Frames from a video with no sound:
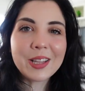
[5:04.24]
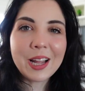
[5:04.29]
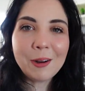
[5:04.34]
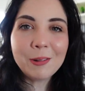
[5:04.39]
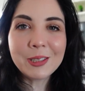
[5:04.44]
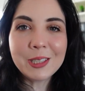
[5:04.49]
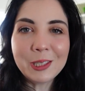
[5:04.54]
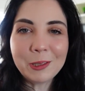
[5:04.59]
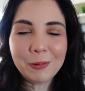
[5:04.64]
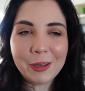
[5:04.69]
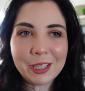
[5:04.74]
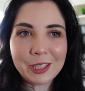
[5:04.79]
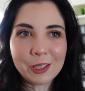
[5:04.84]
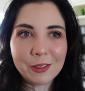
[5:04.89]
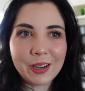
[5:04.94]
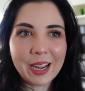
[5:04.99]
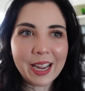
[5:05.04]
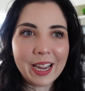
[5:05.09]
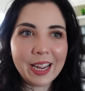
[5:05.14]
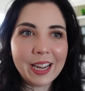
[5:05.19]
that was his wish,
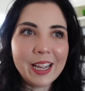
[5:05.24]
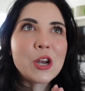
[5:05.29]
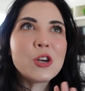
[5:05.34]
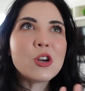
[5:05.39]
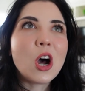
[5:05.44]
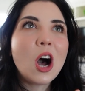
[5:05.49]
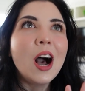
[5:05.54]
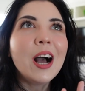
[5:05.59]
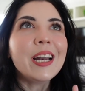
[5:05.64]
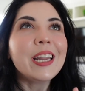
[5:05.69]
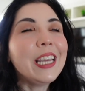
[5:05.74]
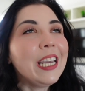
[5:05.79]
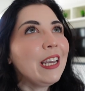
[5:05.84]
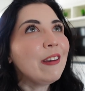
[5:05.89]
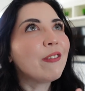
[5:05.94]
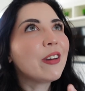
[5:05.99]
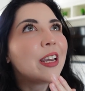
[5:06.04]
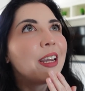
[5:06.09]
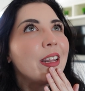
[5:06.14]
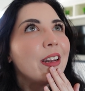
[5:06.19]
okay? Not
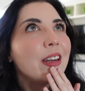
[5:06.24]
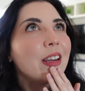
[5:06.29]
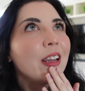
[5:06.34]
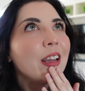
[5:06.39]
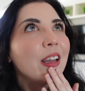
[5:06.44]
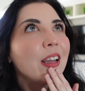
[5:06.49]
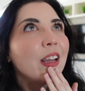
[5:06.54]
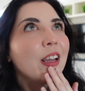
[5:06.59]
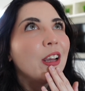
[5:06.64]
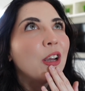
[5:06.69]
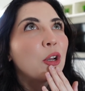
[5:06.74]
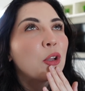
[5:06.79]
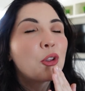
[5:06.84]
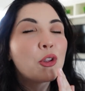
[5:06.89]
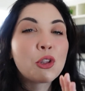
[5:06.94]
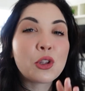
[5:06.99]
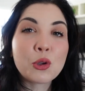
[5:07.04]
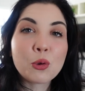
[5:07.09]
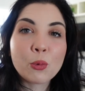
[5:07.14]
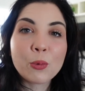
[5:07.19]
even
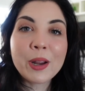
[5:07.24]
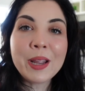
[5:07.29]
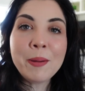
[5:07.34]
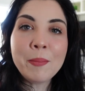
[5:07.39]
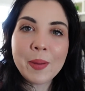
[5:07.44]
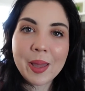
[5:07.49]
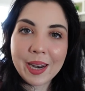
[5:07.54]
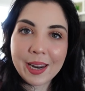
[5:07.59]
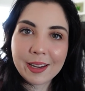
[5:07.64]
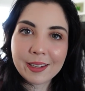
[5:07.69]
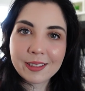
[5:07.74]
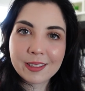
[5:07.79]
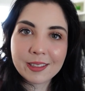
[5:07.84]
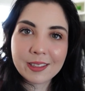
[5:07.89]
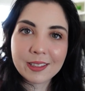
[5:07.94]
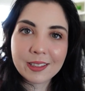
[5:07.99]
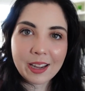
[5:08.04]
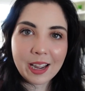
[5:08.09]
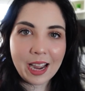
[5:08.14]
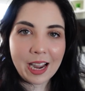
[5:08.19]
3 minutes
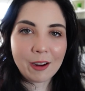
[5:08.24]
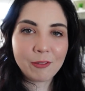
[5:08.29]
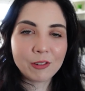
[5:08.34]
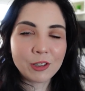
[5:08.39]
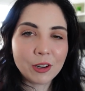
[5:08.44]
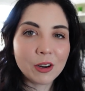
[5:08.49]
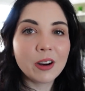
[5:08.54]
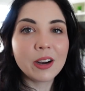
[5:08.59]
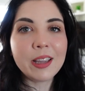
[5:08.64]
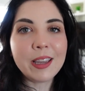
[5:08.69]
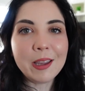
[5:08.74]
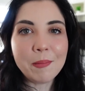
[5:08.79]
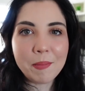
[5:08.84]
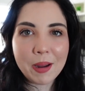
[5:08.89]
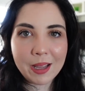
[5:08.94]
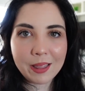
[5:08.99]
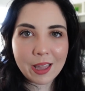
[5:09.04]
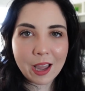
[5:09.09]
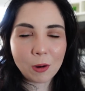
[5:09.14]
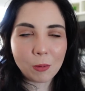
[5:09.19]
after he
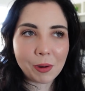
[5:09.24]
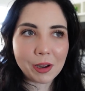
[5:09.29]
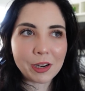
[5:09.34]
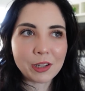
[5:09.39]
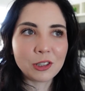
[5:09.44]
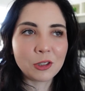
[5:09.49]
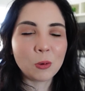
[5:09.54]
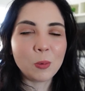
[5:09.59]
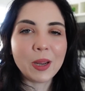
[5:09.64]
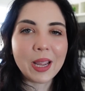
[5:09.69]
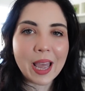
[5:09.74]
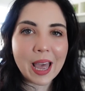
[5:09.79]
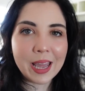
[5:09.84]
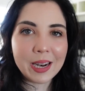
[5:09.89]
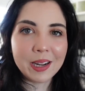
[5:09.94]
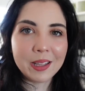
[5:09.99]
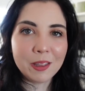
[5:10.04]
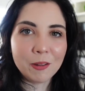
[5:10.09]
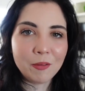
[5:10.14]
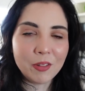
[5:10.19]
made that wish, we
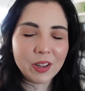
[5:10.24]
ended the